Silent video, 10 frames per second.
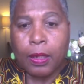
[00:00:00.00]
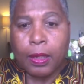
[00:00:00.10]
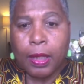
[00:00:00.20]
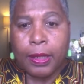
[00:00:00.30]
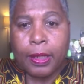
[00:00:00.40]

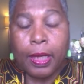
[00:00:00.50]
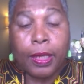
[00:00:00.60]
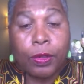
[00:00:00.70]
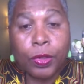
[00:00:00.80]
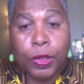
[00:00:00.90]
and the
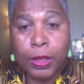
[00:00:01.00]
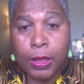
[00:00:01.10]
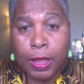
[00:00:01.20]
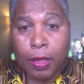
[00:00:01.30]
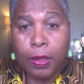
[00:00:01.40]
energies
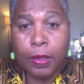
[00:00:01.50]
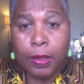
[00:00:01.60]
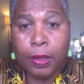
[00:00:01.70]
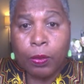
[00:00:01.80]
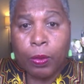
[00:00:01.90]
that are
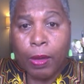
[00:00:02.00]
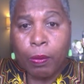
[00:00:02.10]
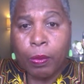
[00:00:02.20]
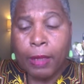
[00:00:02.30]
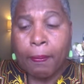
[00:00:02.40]
good around
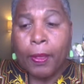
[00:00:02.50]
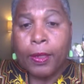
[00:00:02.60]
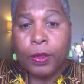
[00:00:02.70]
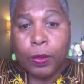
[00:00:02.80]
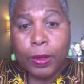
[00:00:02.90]
me,
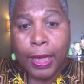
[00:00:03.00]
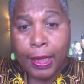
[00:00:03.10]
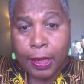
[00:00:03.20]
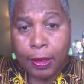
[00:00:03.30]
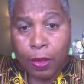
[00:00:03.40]
so that I
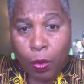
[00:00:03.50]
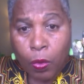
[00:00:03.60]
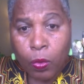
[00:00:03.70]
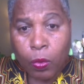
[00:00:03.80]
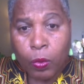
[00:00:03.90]
can
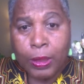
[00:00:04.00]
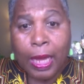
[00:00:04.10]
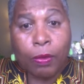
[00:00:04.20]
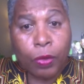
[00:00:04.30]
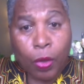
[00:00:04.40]
know
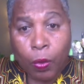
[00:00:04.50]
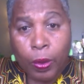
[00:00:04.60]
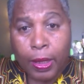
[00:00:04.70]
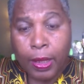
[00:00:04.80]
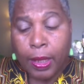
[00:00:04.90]
without
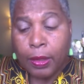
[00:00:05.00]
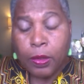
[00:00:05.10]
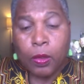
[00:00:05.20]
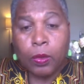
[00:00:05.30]
knowing. So